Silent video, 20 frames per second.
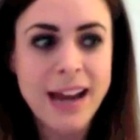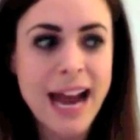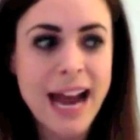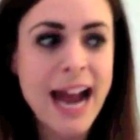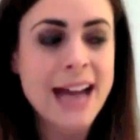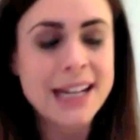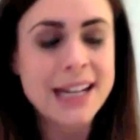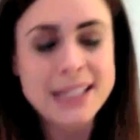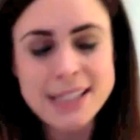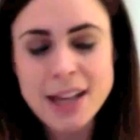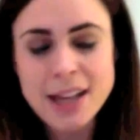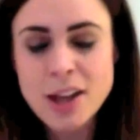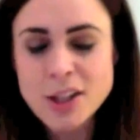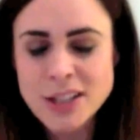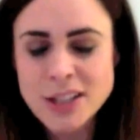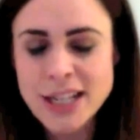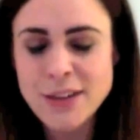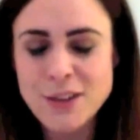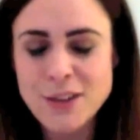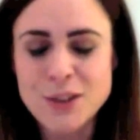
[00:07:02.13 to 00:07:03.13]
And it does
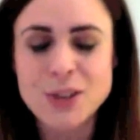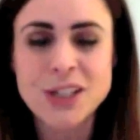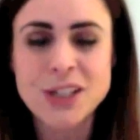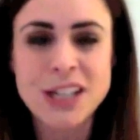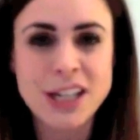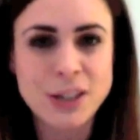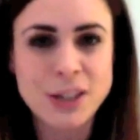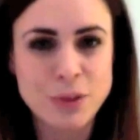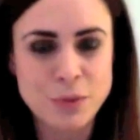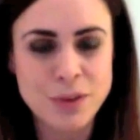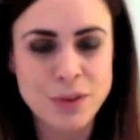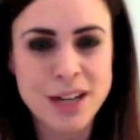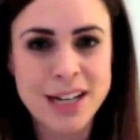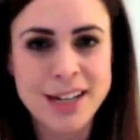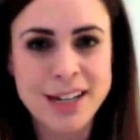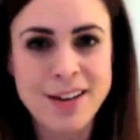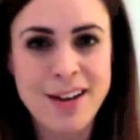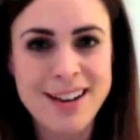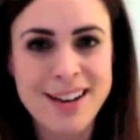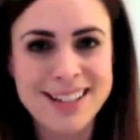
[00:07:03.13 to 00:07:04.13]
leave your skin really
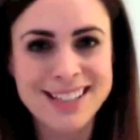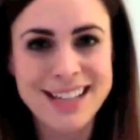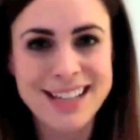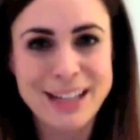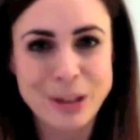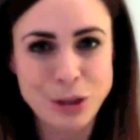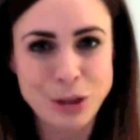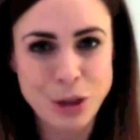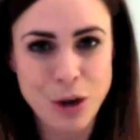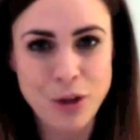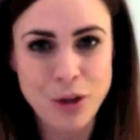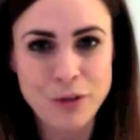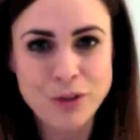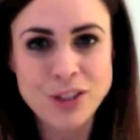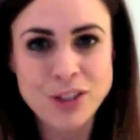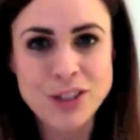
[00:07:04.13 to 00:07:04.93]
nice and soft.